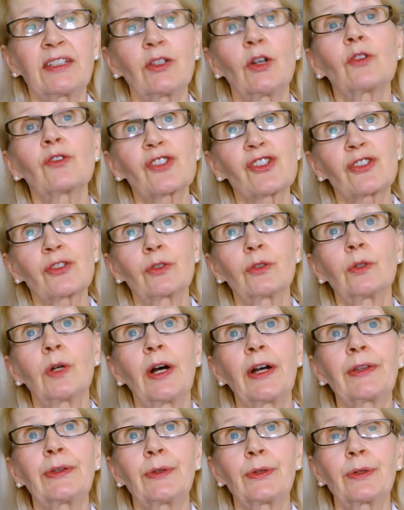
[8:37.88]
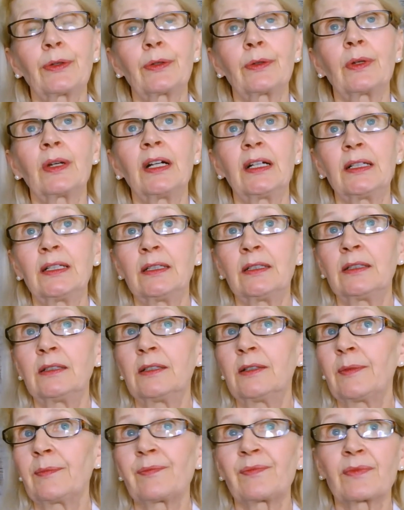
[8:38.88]
and also other
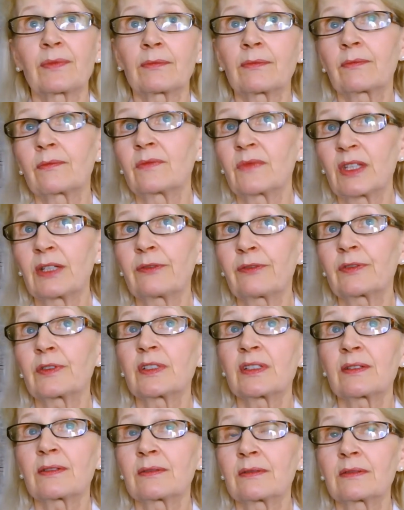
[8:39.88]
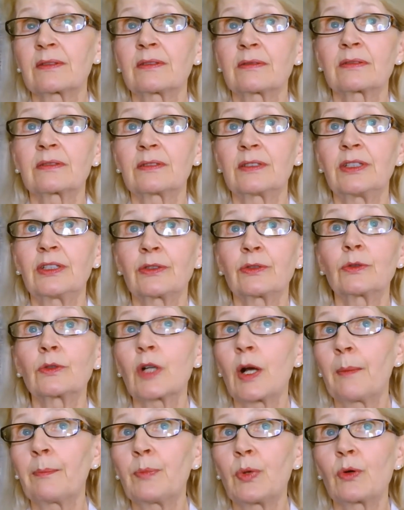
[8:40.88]
different
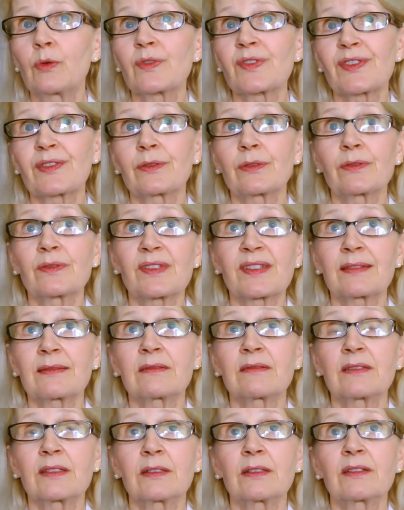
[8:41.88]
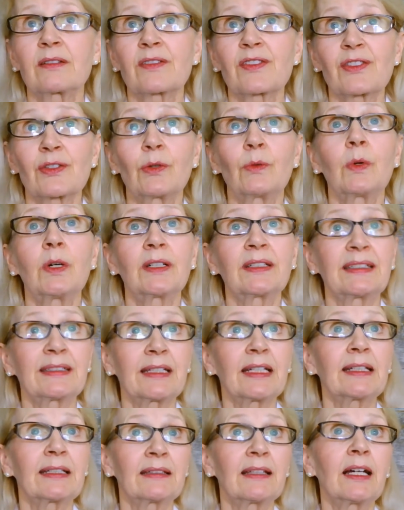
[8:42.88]
composers and so on.
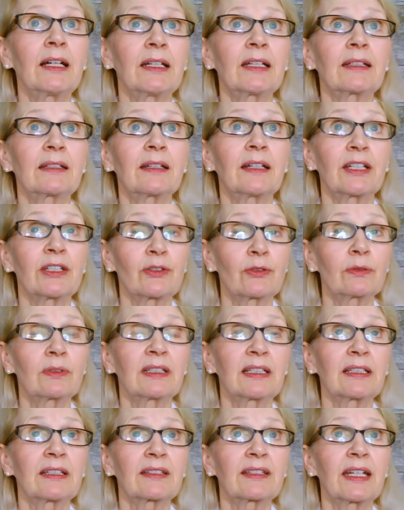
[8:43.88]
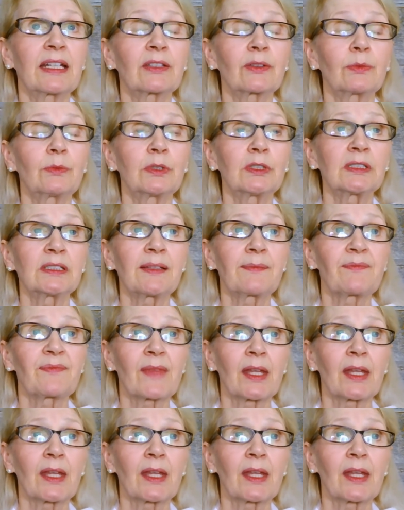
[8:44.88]
And I do like that one.